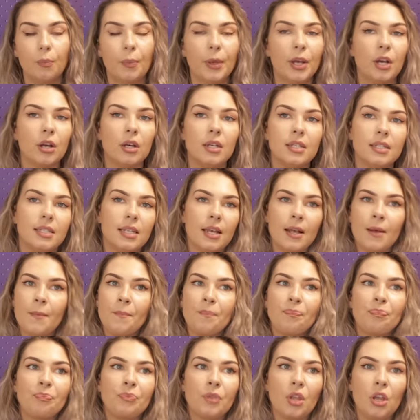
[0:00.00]
Because,
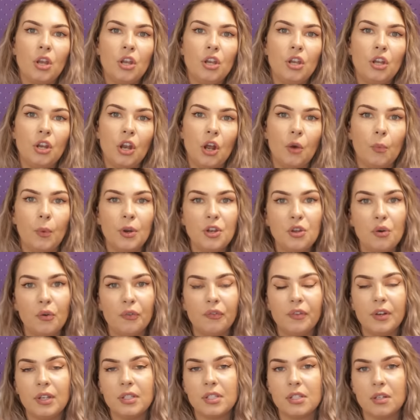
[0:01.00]
you know, when you're
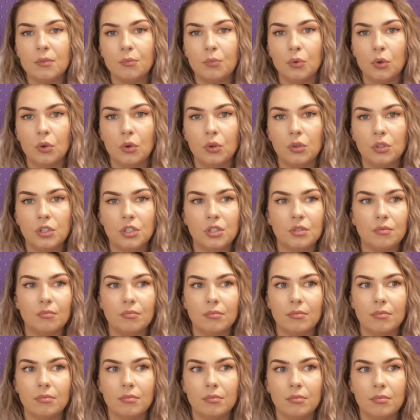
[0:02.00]
first on board,
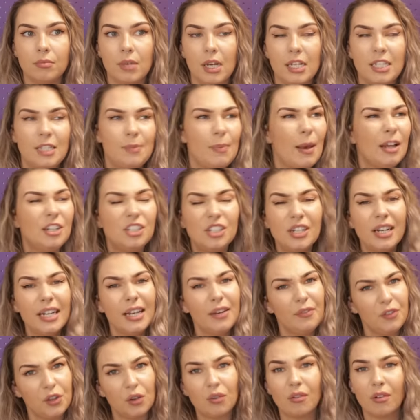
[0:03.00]

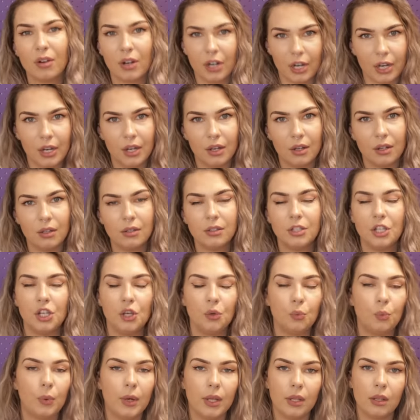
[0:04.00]
especially if you're a girl,
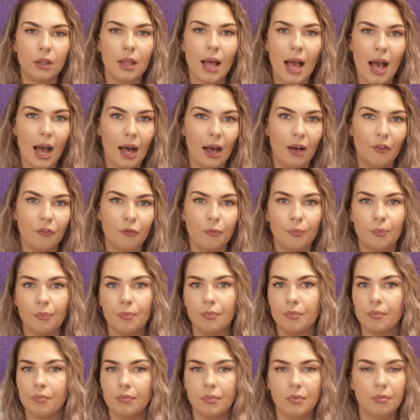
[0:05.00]
you will have
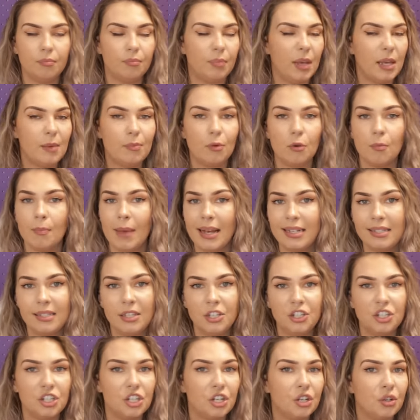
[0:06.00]
people
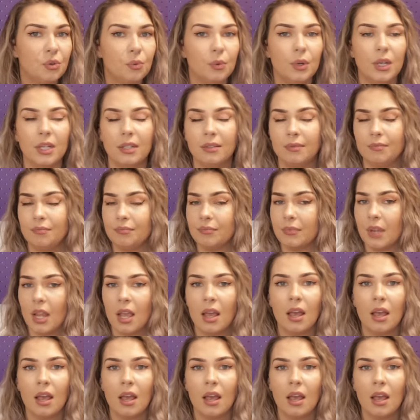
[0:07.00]
message you, and,